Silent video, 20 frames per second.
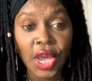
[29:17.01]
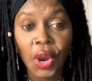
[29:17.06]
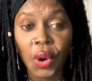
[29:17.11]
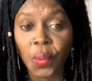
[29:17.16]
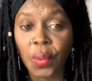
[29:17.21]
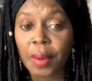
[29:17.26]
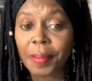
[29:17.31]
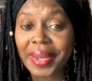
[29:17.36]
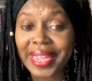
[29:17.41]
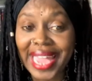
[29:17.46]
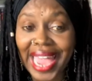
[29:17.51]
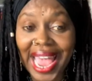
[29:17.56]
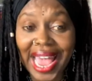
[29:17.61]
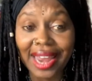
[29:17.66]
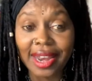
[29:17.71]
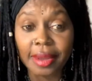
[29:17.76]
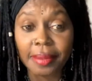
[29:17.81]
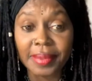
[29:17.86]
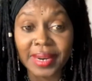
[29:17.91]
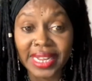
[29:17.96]
where
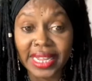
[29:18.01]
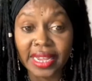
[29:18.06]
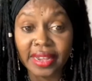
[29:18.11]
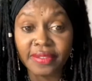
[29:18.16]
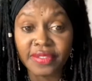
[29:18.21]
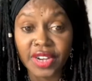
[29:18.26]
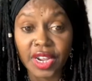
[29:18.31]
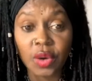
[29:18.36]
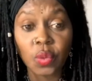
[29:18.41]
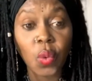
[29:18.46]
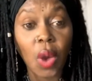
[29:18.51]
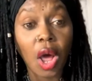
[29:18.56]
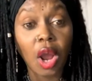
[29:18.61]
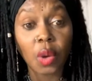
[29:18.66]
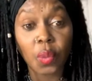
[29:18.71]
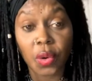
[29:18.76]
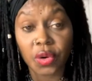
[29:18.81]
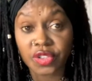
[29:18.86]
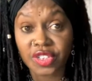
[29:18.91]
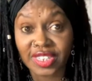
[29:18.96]
McCallum lived in
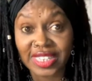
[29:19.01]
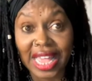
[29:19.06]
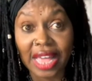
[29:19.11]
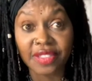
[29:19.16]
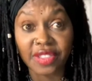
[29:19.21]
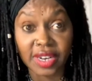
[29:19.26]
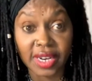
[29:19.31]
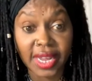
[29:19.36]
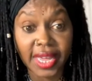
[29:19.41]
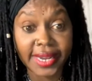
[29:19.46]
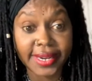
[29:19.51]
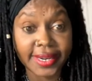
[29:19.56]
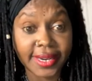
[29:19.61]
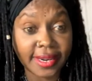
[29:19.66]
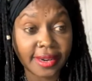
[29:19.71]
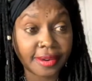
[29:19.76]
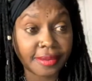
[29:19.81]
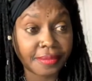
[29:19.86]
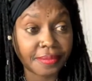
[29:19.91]
Walworth, South London.